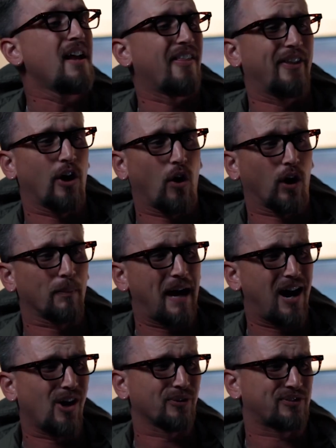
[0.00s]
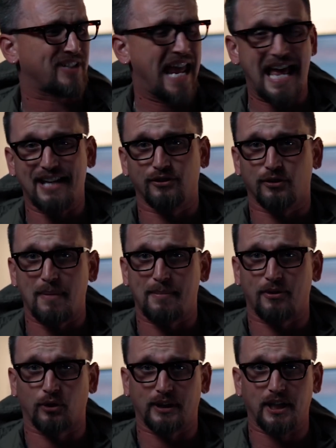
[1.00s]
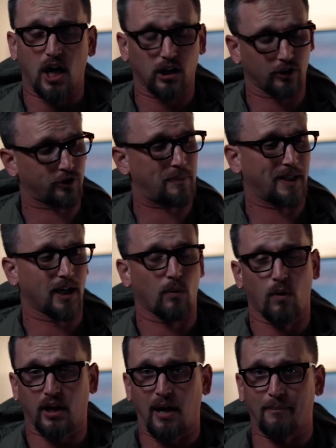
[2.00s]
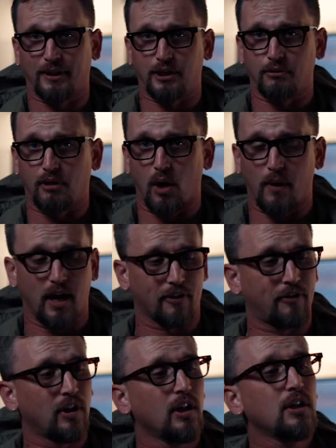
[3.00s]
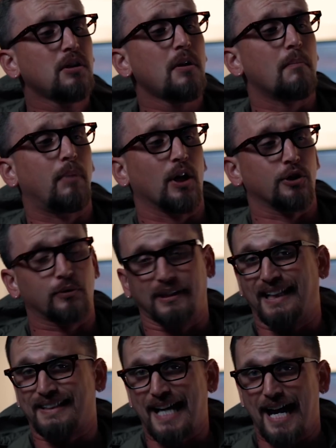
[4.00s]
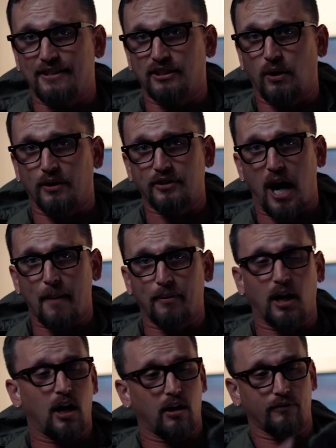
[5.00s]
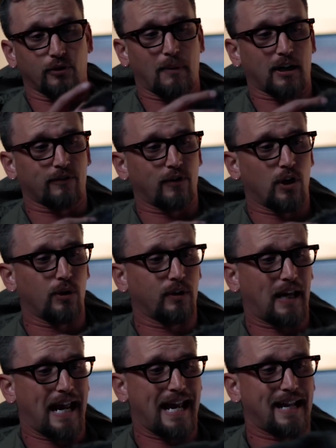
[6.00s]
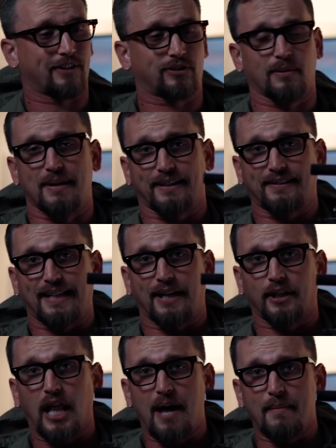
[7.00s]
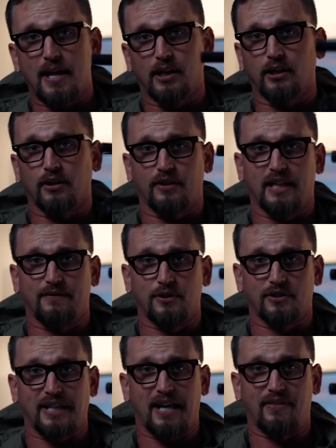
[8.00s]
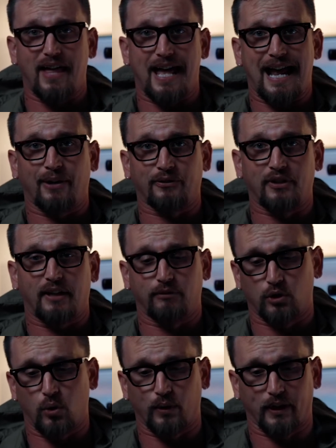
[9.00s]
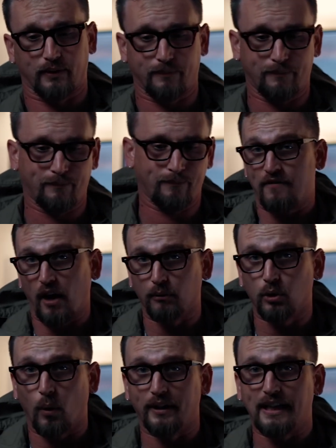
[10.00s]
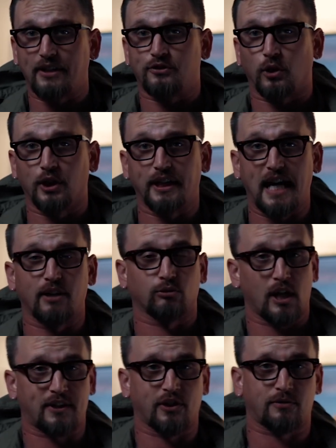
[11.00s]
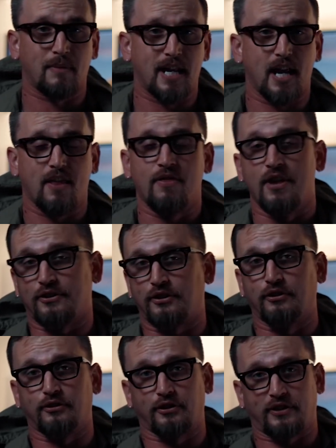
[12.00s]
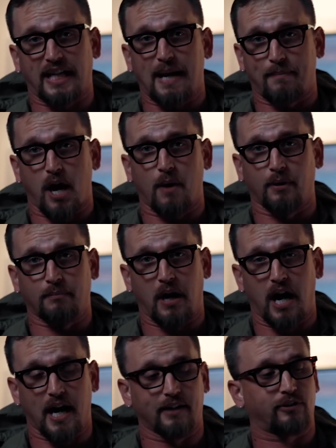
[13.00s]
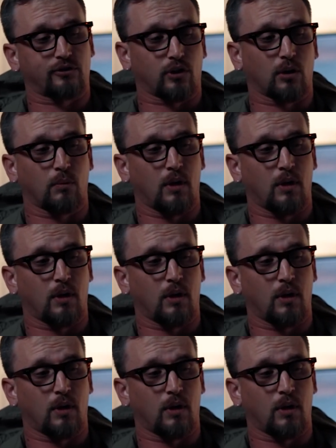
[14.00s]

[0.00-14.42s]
They are about $10 to maybe $30 depending on what company you go with, but you can get that to go on top of your microphone and it's going to make the sound a lot better than if you just had that outside recording. If I were going to get started again right this minute, this is the setup I would buy to start